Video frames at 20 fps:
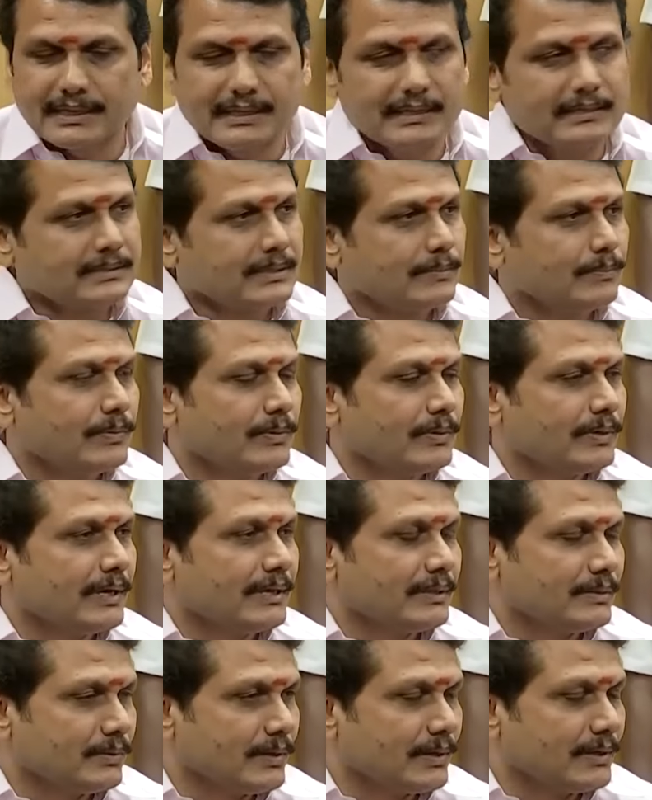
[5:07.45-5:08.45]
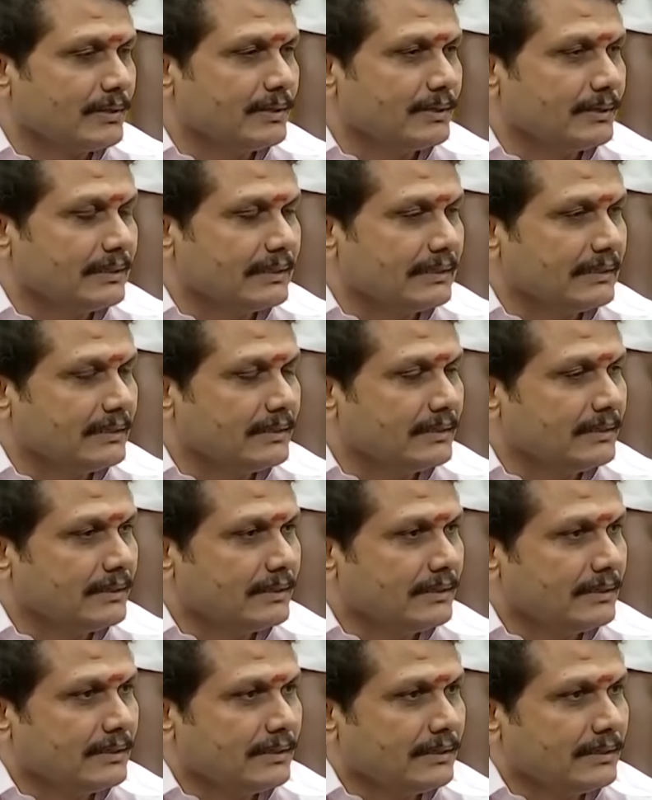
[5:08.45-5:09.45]
uh, in fact uh, see uh,
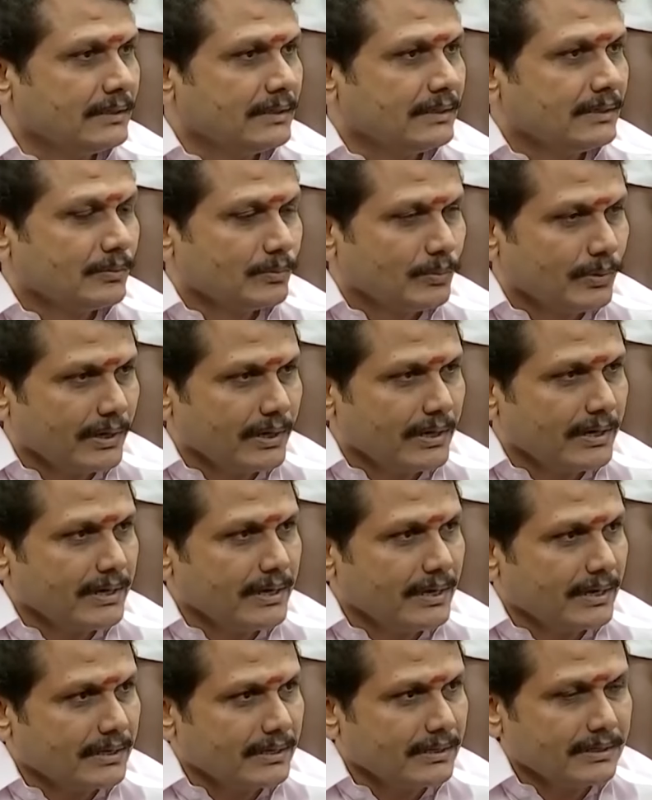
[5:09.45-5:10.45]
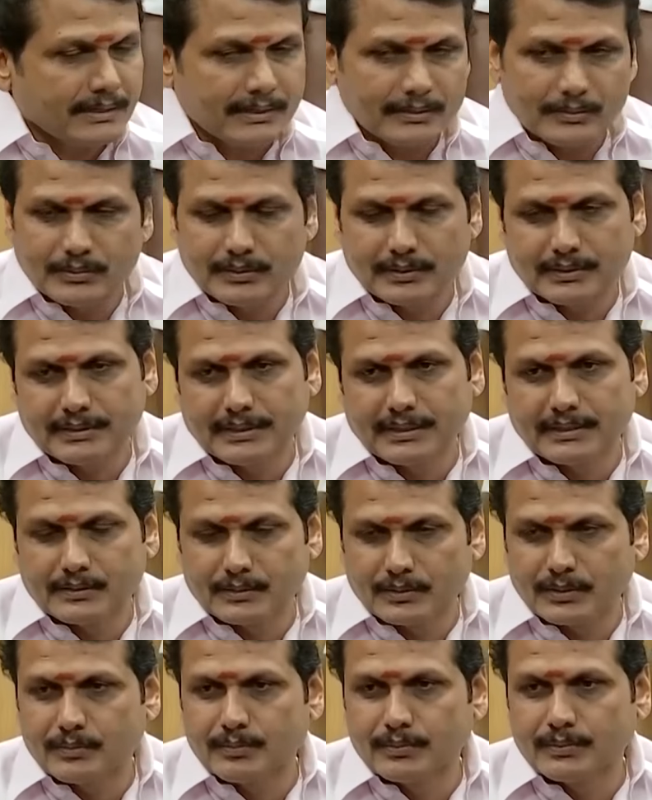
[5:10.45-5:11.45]
his such a rise within the
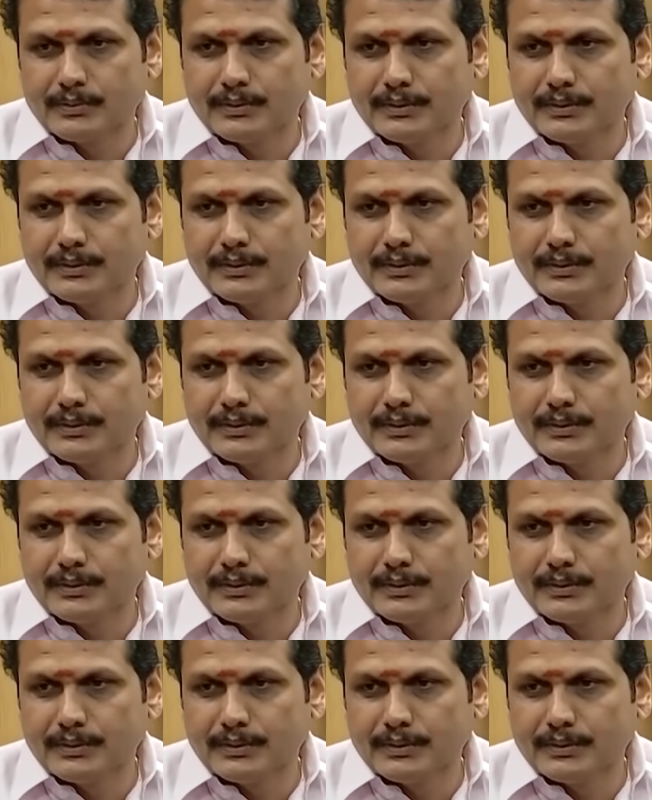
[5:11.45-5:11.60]
D M K.